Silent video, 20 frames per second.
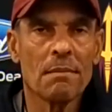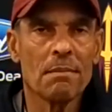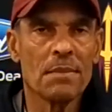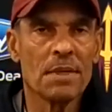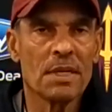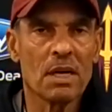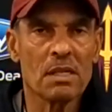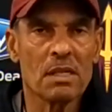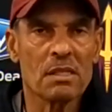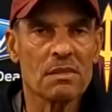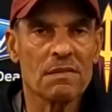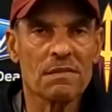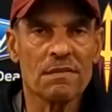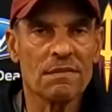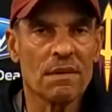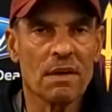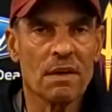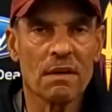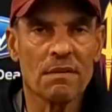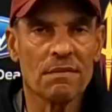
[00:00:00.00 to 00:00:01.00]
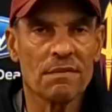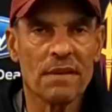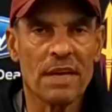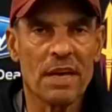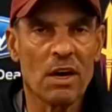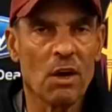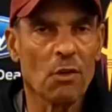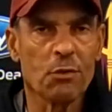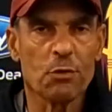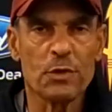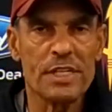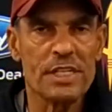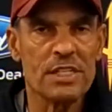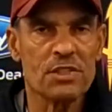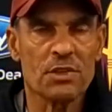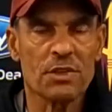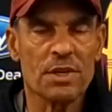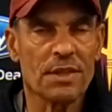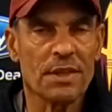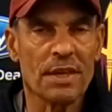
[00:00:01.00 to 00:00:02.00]
because of health
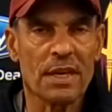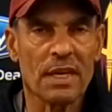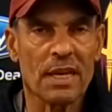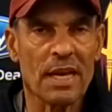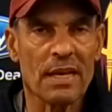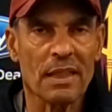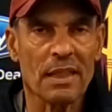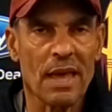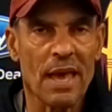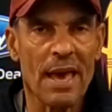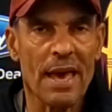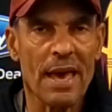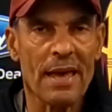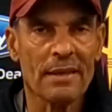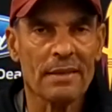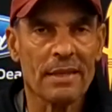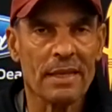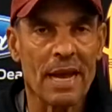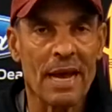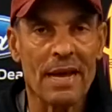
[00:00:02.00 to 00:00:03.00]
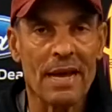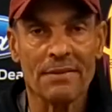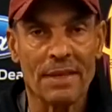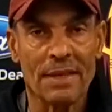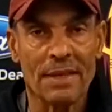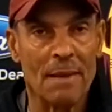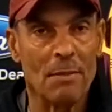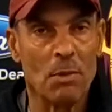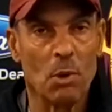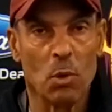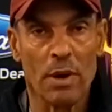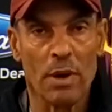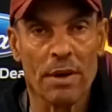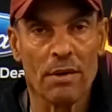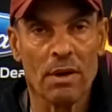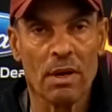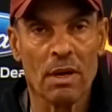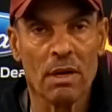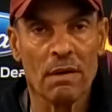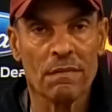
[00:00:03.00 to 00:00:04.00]
reasons or anything like that, that I'm
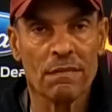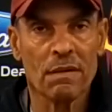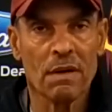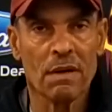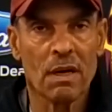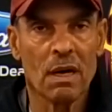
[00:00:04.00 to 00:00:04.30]
aware of.